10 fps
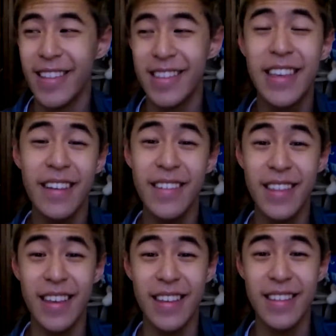the scary
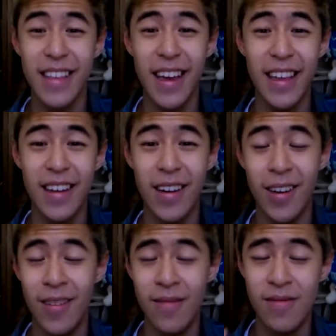thing is that,
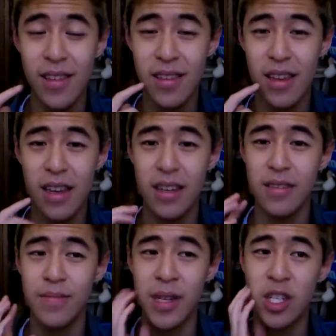
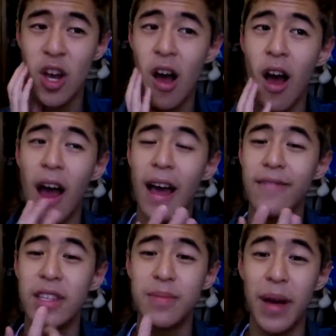my jaw, I
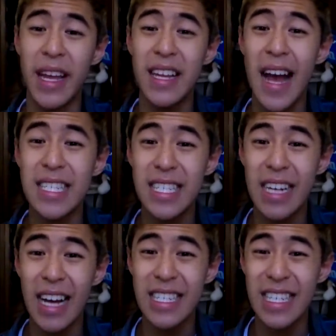have this bite.
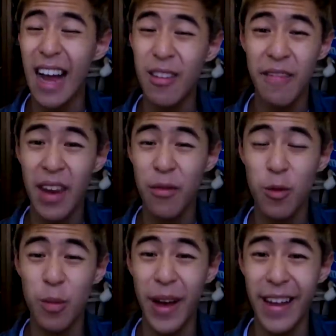I don't even have
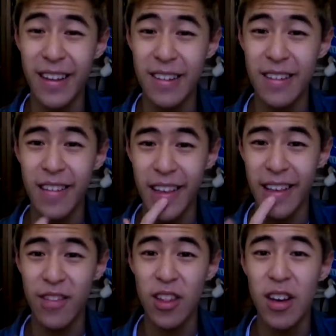a real bite,
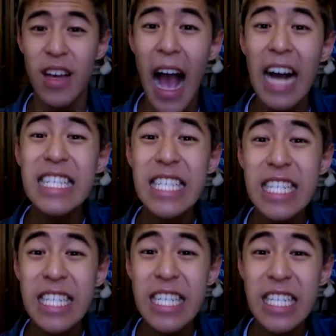like, if you look.
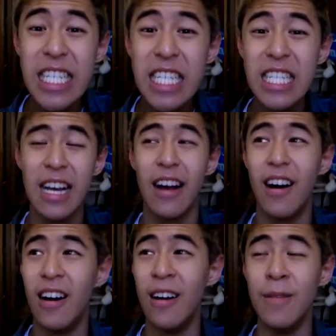
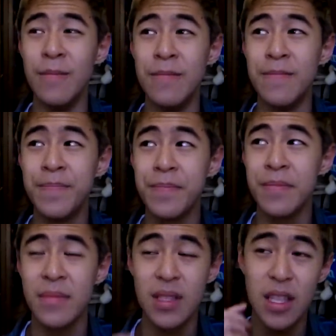
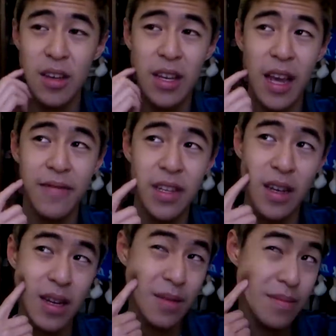They're gonna have
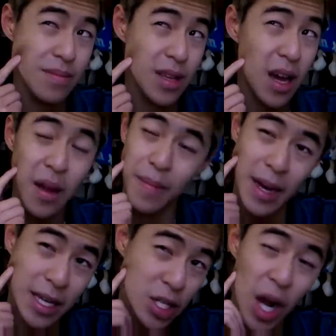to cut
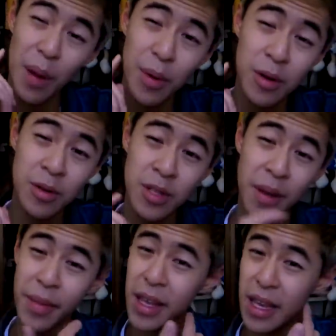my jawbone or
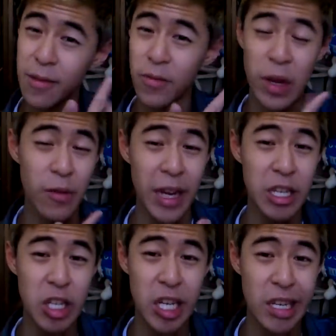something and
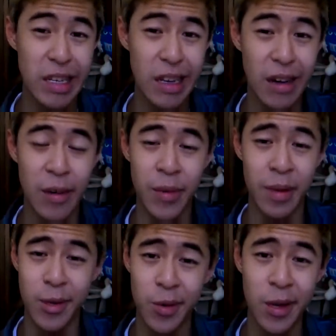rearrange it,
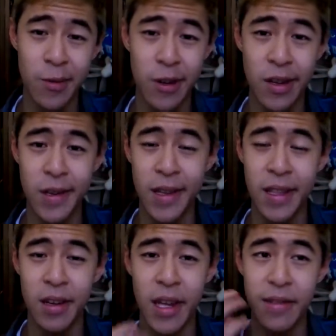when I'm 21,
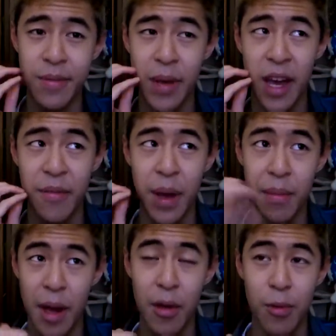and then I'll have to have
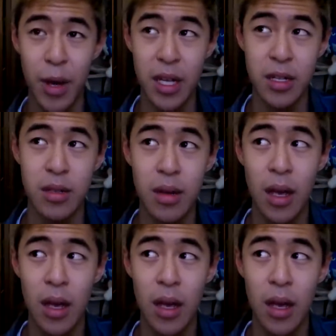my mouth wired